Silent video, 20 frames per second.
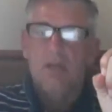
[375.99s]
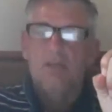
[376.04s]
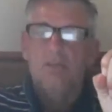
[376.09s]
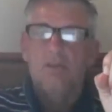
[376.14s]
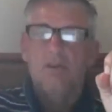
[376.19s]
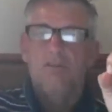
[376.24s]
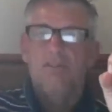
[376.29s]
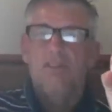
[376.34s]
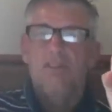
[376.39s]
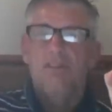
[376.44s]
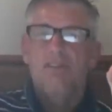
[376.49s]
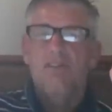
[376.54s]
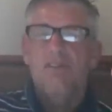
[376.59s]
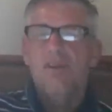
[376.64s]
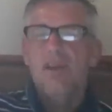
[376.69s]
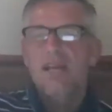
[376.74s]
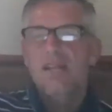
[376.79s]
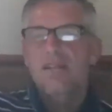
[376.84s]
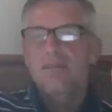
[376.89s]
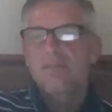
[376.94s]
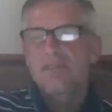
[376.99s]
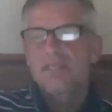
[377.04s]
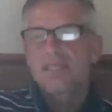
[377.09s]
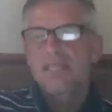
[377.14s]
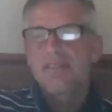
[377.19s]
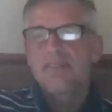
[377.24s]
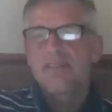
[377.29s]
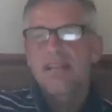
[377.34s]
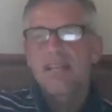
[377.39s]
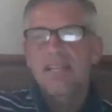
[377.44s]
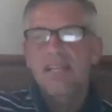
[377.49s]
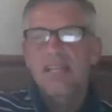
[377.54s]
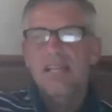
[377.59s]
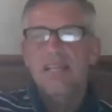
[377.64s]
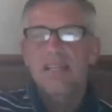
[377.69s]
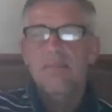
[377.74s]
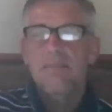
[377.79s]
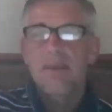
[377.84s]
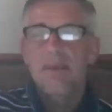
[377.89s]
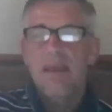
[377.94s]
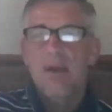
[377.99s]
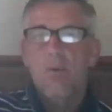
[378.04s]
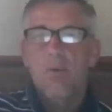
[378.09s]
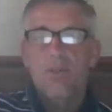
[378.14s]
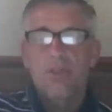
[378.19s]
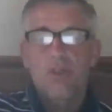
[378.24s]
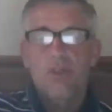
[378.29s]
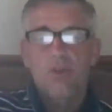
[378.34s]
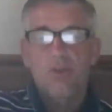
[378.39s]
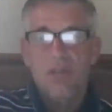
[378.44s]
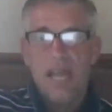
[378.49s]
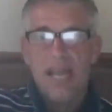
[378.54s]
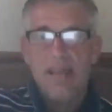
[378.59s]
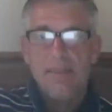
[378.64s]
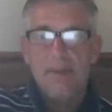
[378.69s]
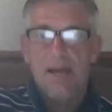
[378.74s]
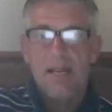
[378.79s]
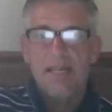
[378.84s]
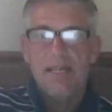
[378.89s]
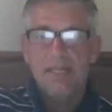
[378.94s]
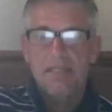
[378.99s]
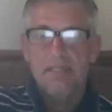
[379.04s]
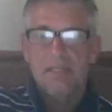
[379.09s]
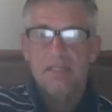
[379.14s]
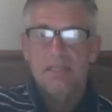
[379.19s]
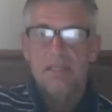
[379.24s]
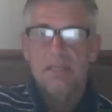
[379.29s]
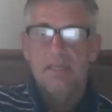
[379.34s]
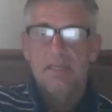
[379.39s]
So if you ever received anything in the mail with your name on it,